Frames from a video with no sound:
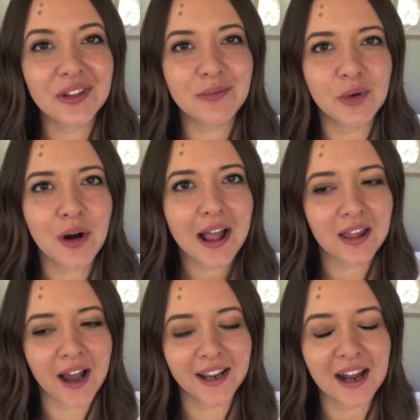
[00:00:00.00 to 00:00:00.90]
it, the more I
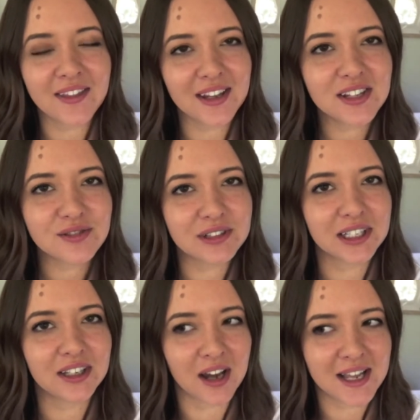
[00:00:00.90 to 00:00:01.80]
like it. I think it's
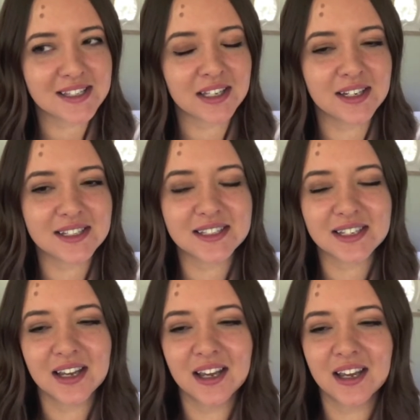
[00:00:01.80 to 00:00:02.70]
really nice, and it's,